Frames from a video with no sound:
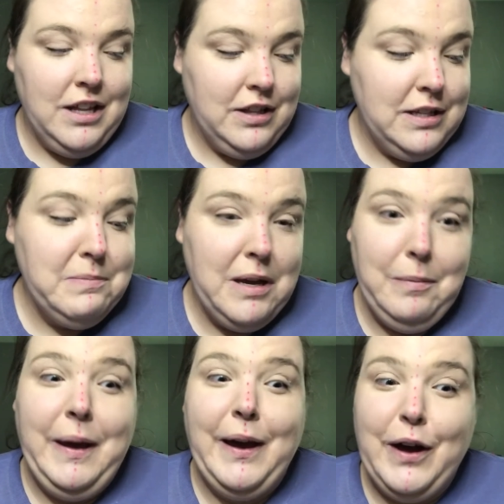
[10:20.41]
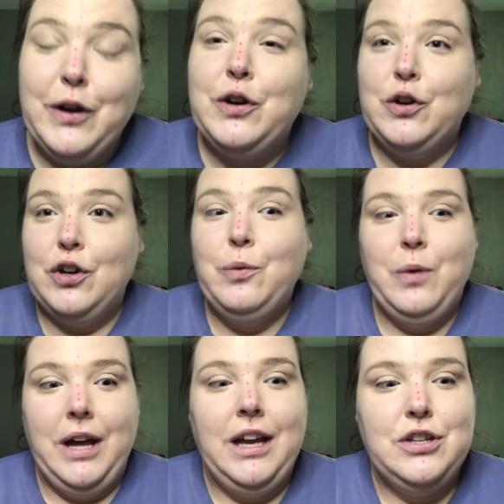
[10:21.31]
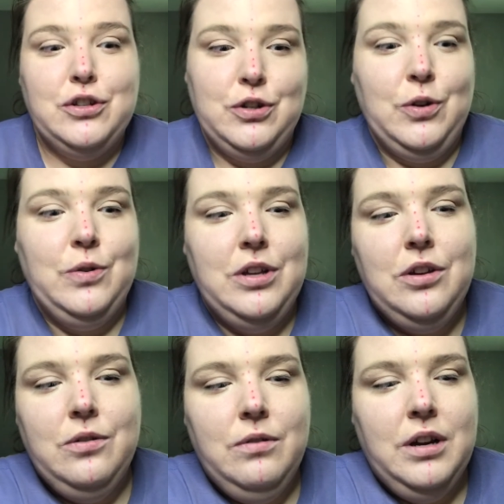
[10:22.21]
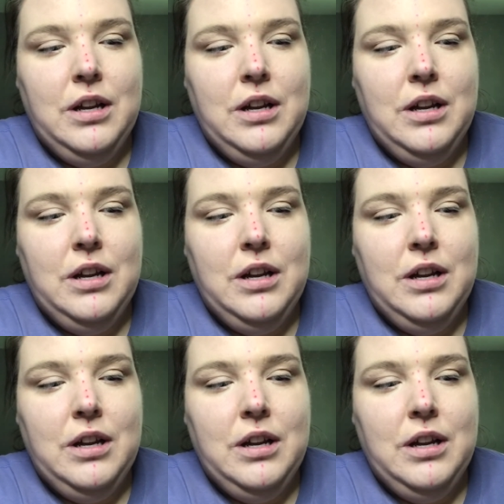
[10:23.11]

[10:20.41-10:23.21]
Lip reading: This may be a good way to show you